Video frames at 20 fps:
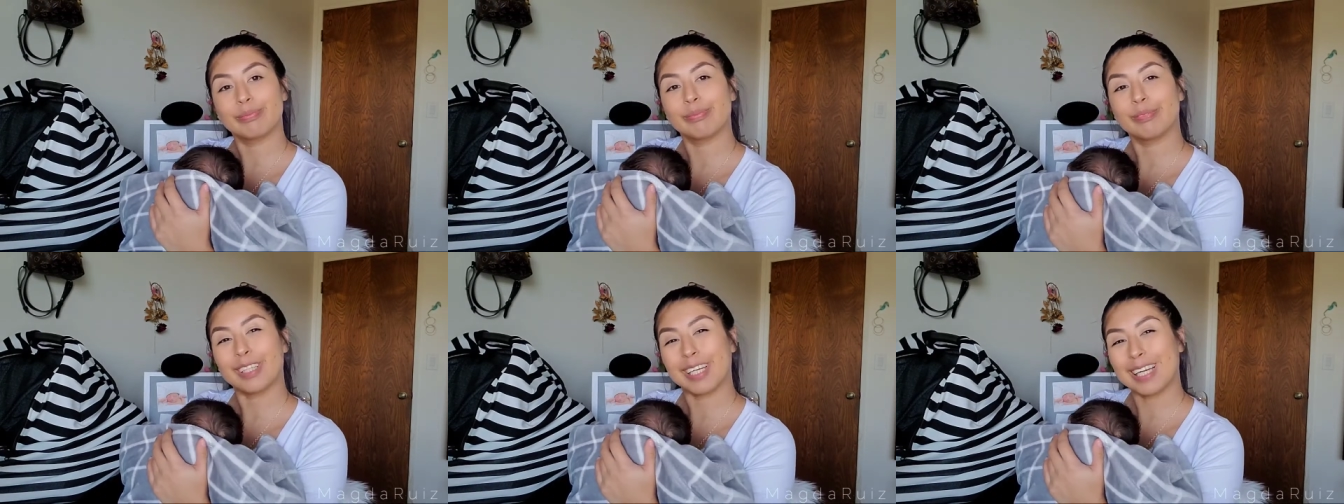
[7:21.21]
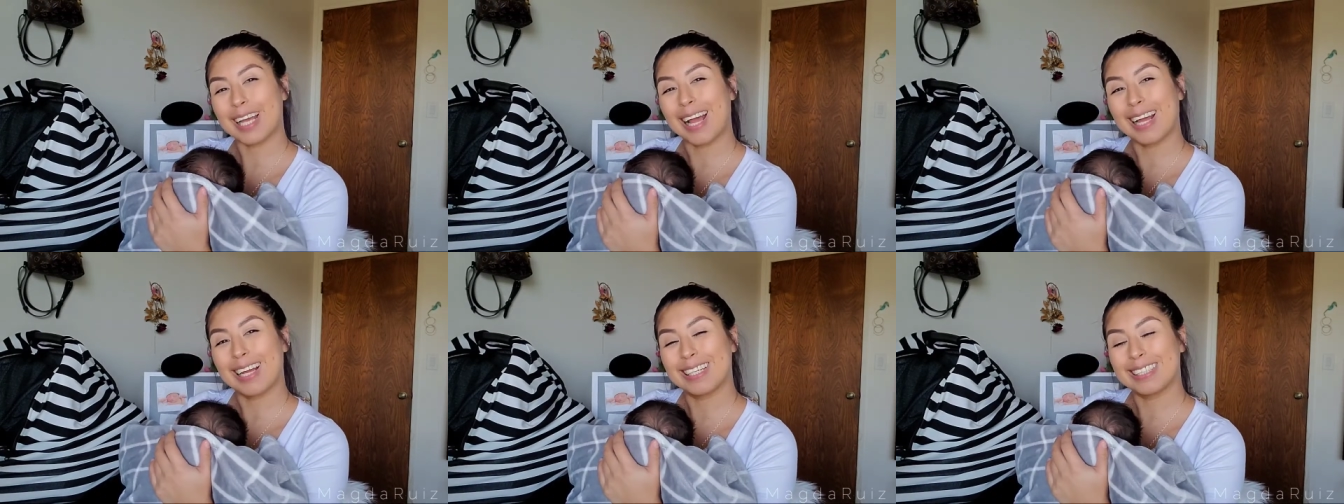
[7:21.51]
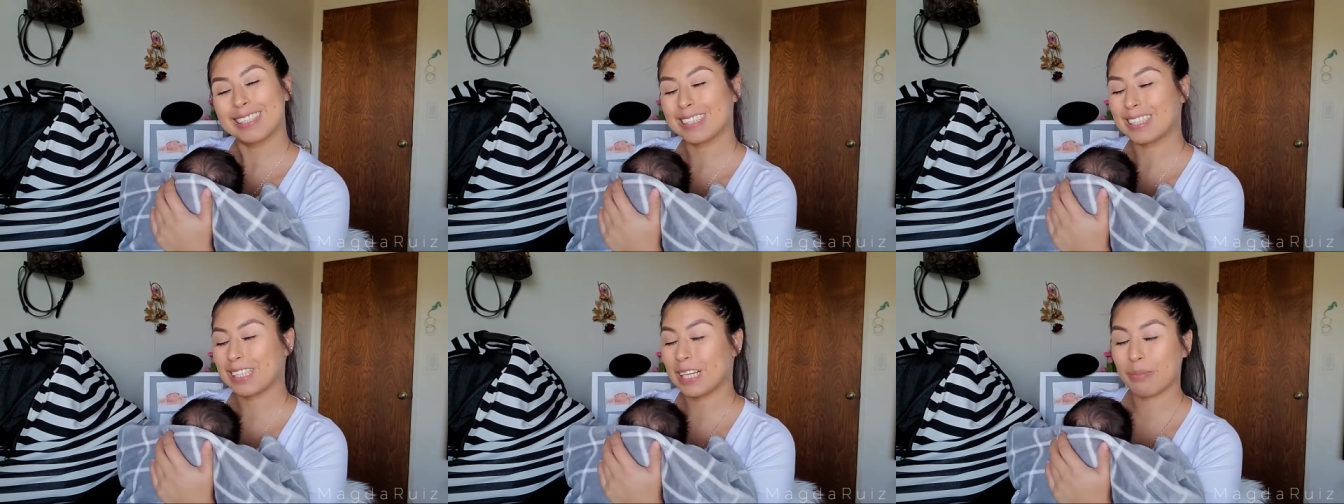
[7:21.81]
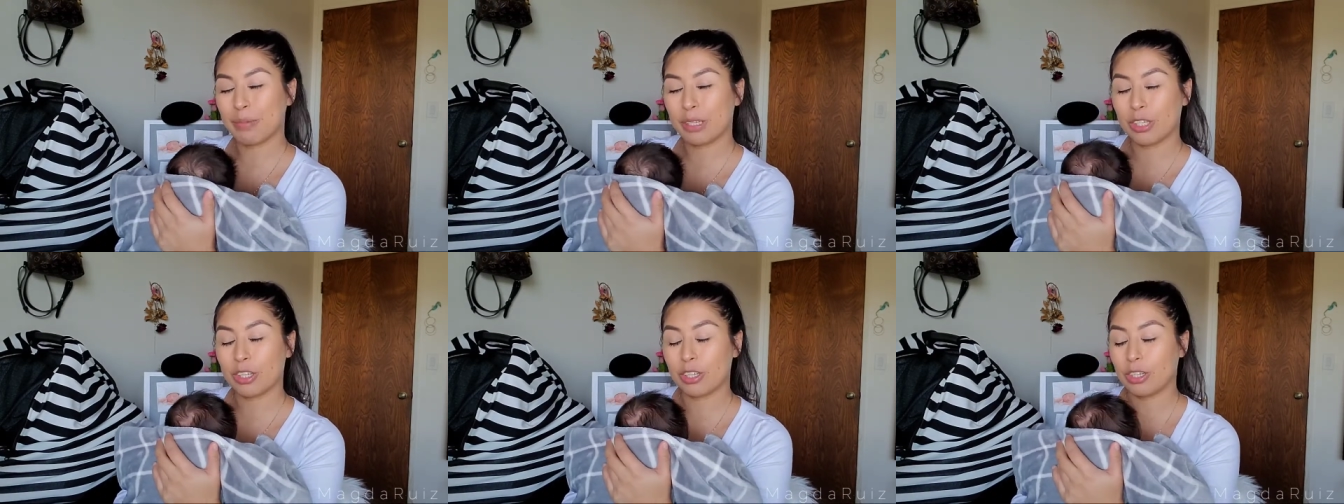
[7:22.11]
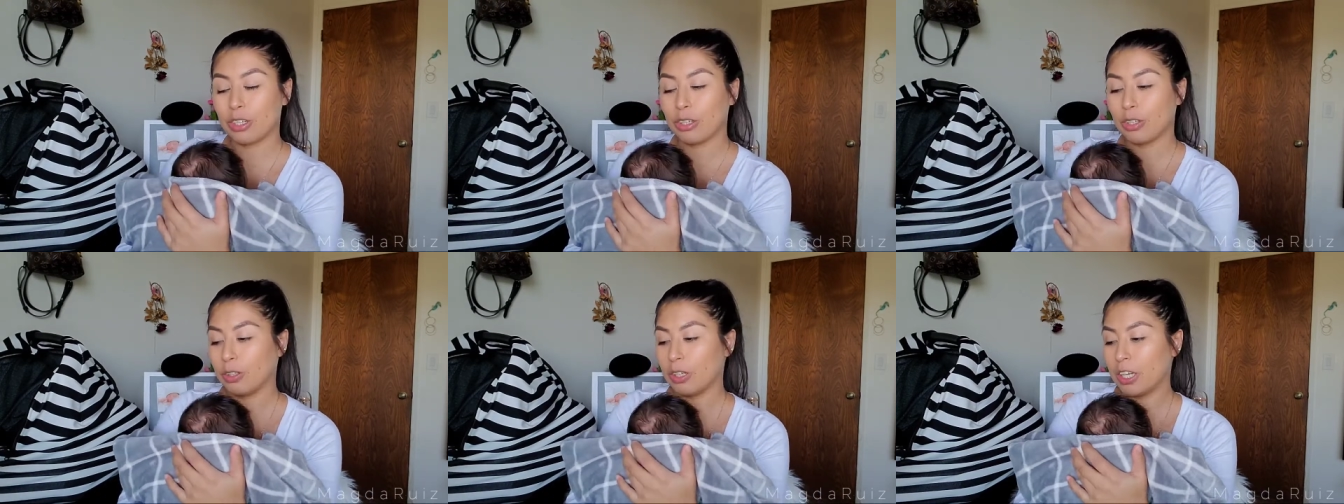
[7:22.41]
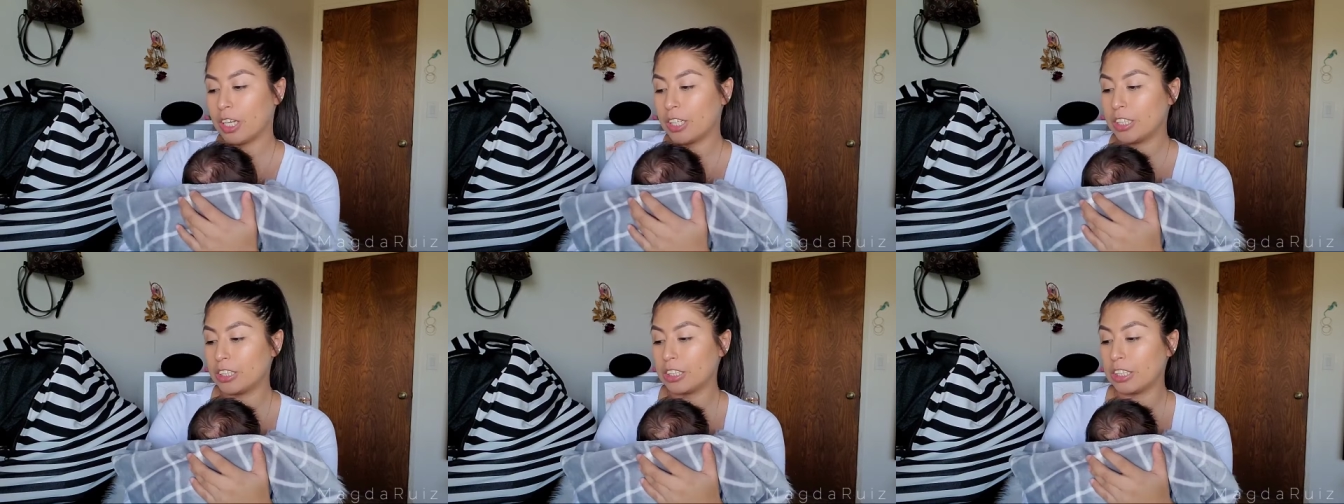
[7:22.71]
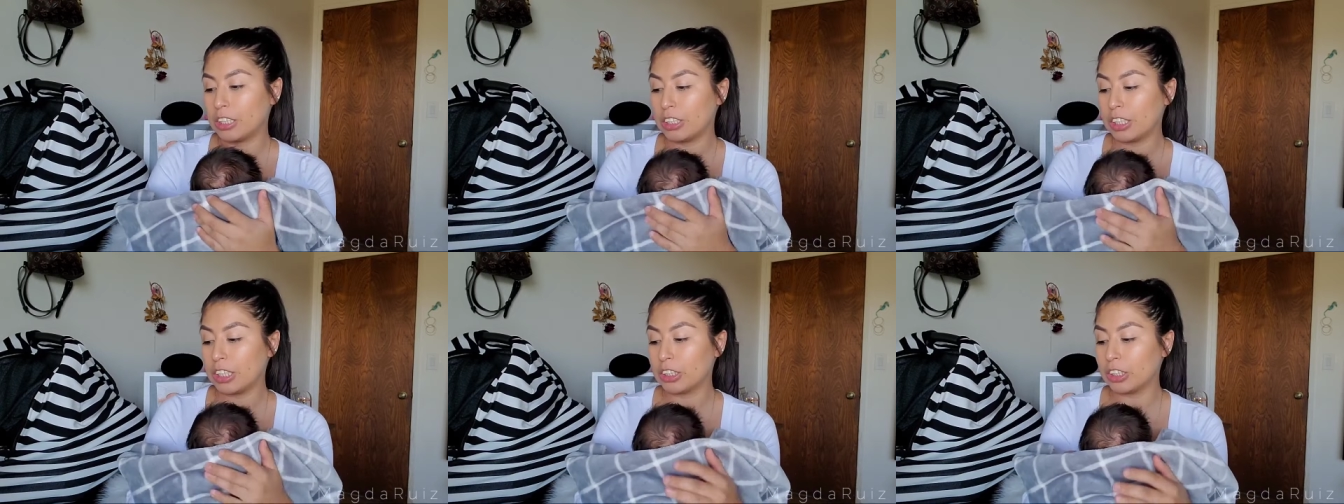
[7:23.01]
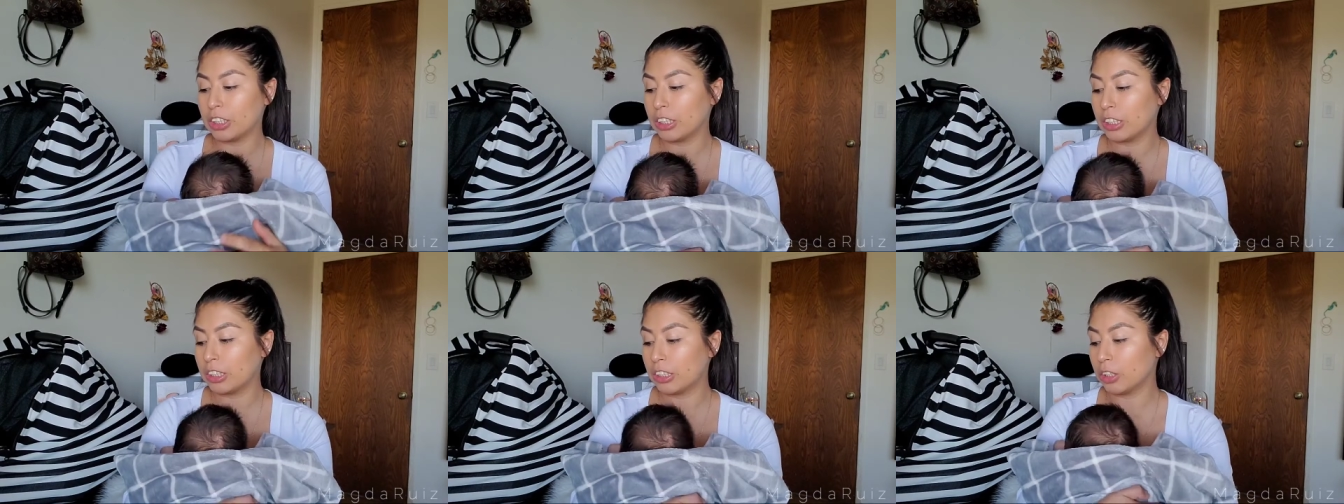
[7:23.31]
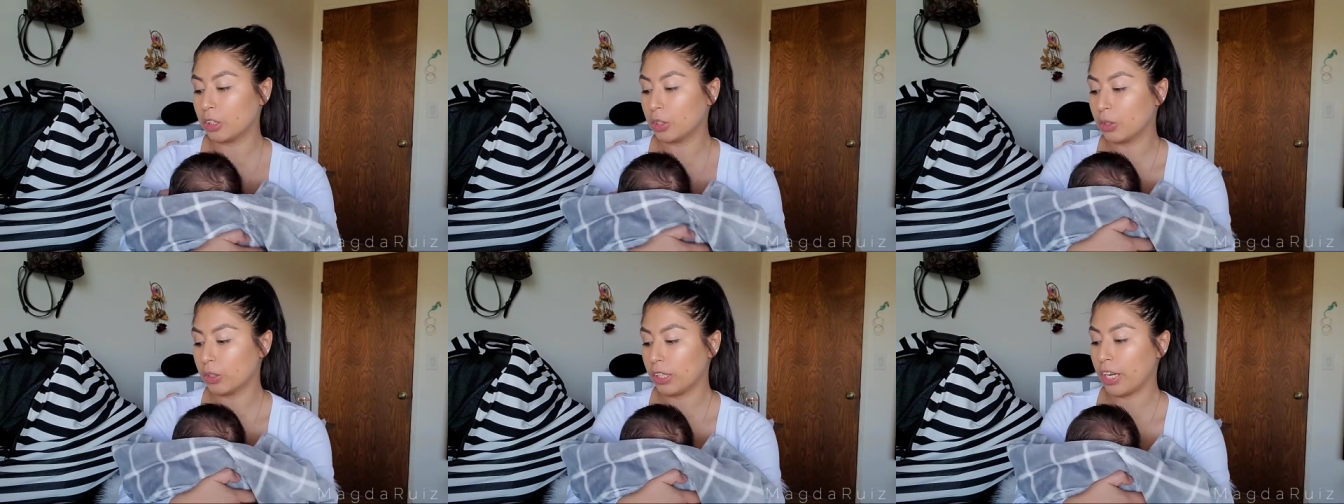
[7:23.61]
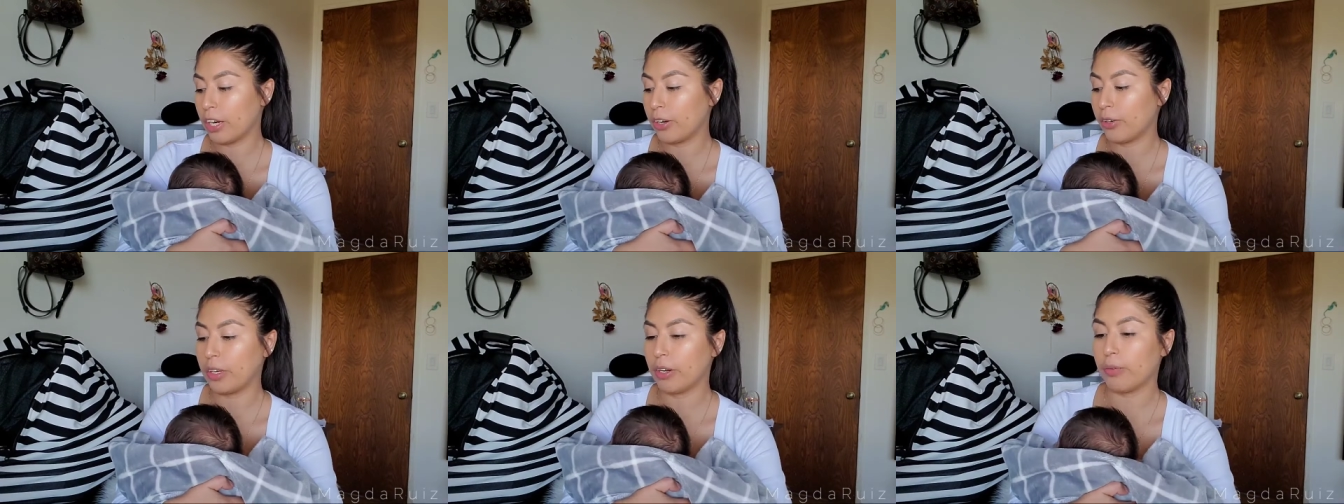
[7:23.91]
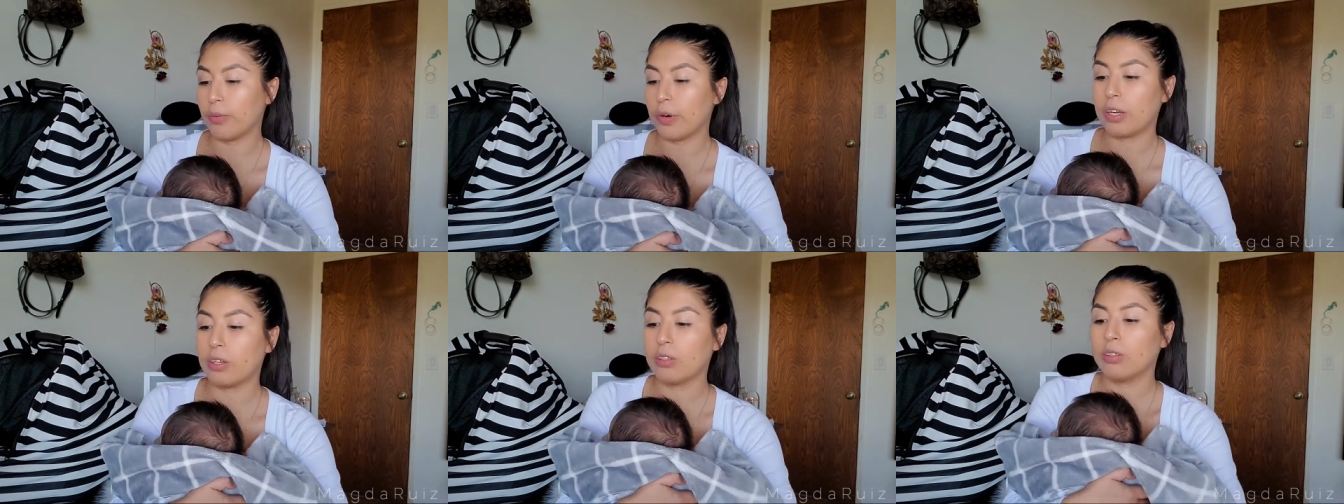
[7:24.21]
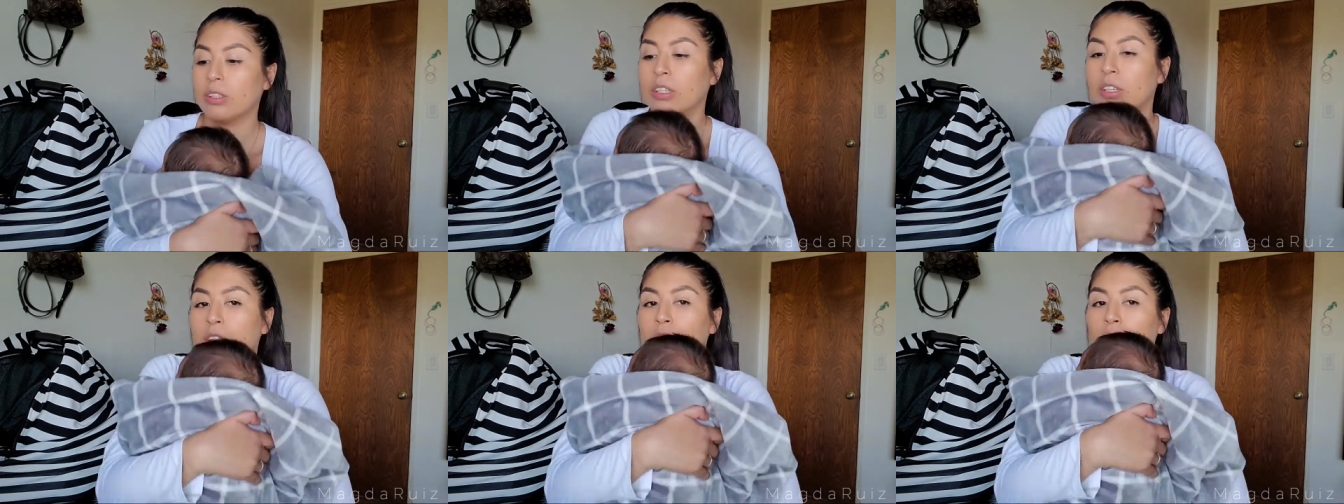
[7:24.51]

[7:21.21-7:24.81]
So yeah, just let me know any suggestions to carry around.